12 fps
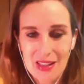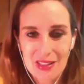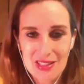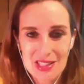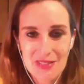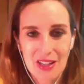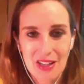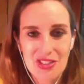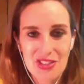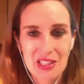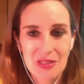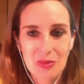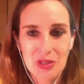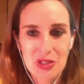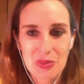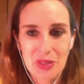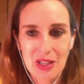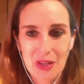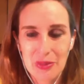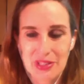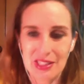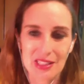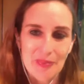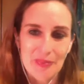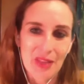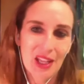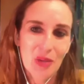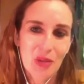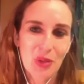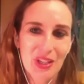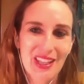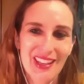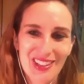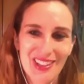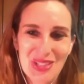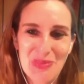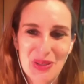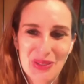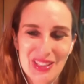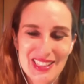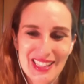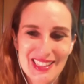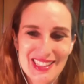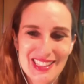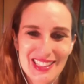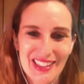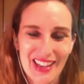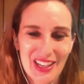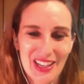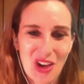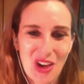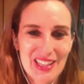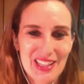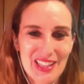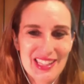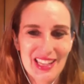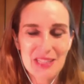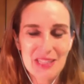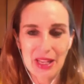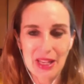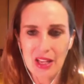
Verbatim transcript: dysfunction was when I was in working at the hospital in Dunstan, and I had a colleague say to me,